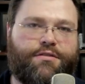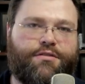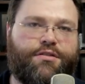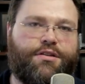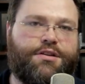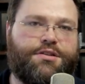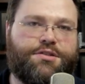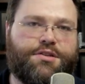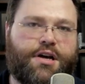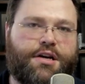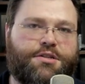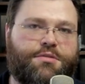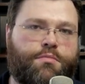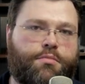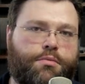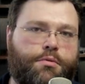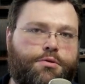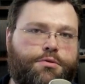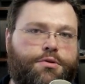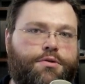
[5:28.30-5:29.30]
AC slash
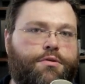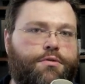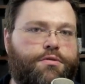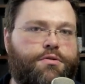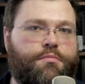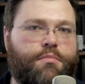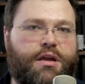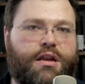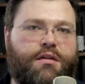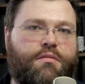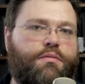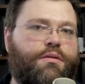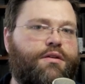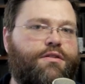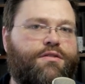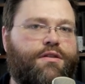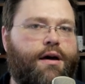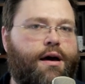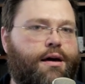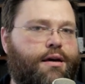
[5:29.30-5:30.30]
Bluetooth mini
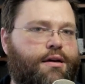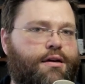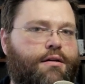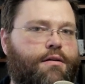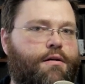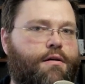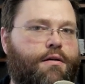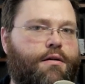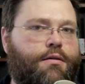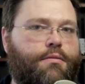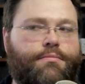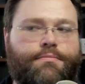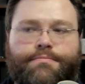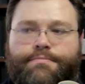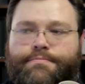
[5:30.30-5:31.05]
PCIe card.